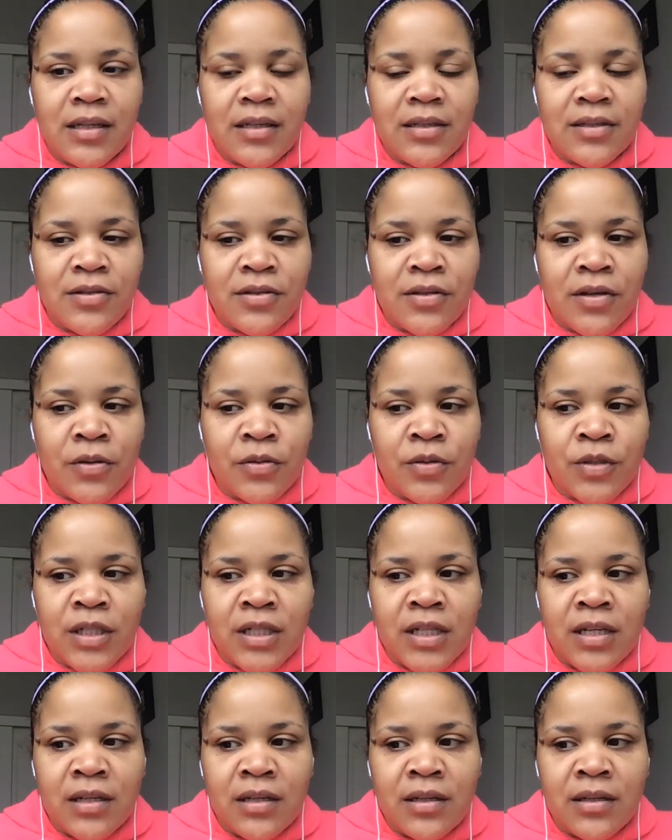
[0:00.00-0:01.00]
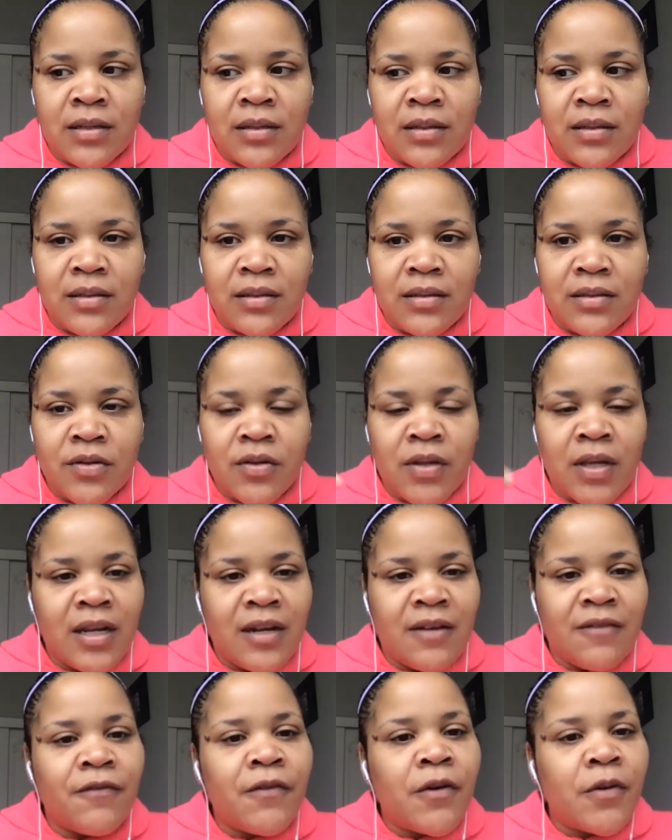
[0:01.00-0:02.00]
So she didn't so they
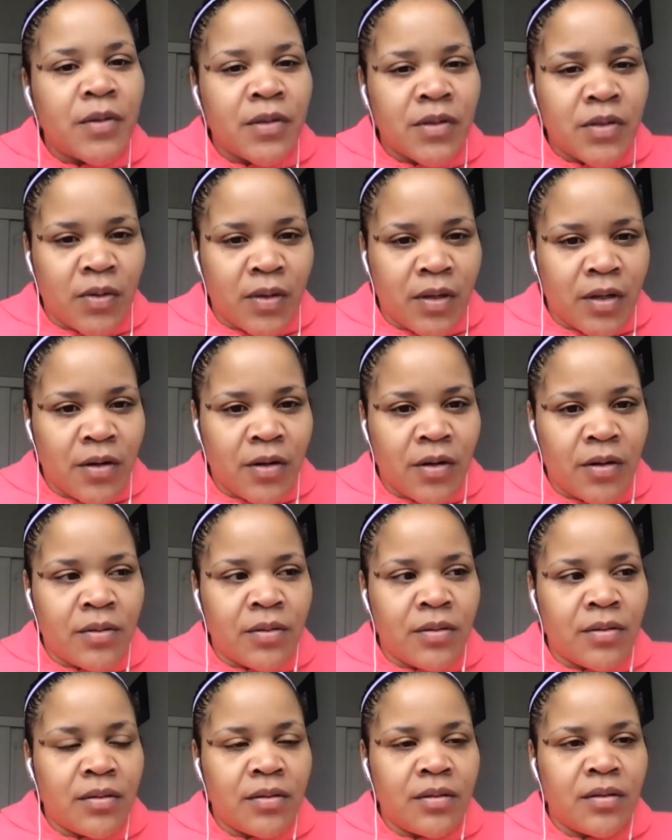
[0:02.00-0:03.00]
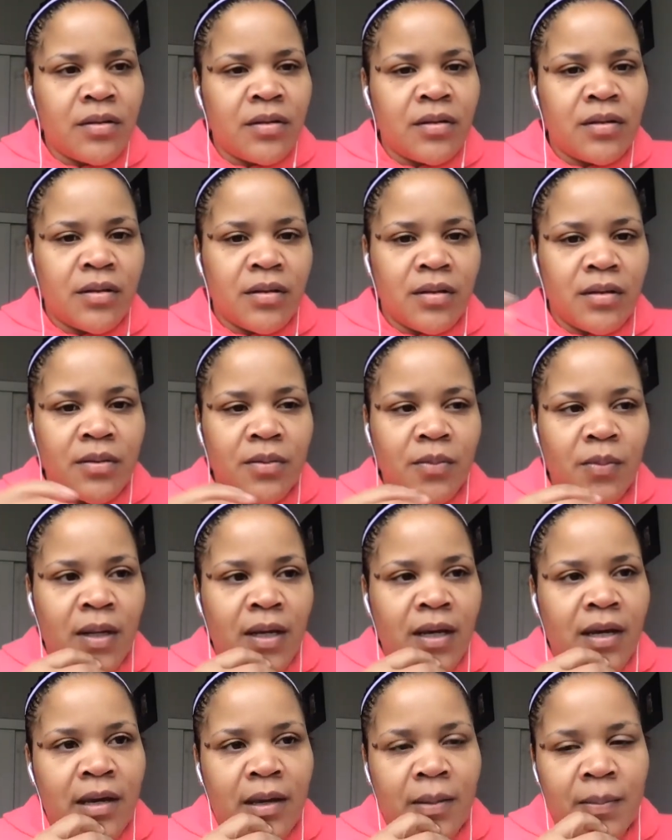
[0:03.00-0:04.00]
didn't focus on her when
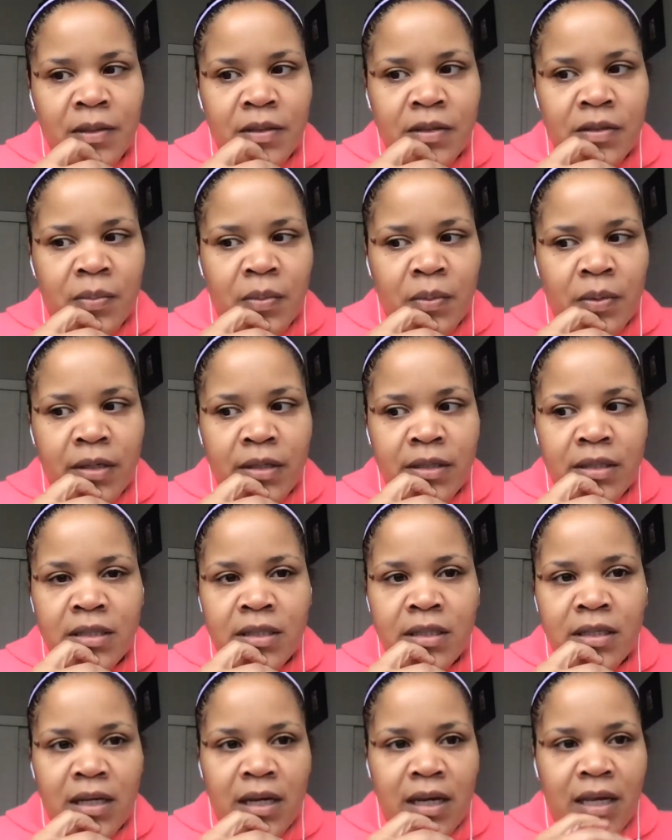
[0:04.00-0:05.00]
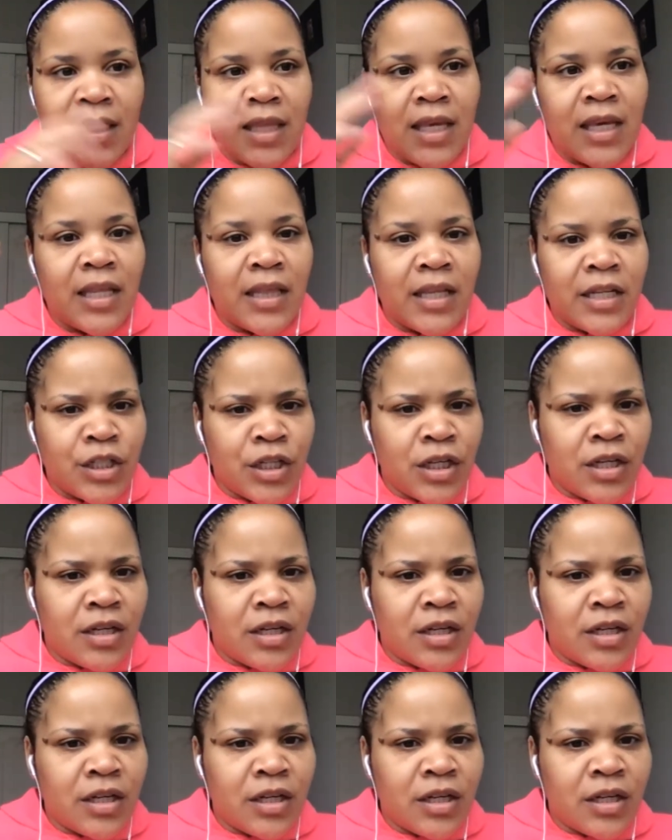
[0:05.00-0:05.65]
it came to sports and thinking that she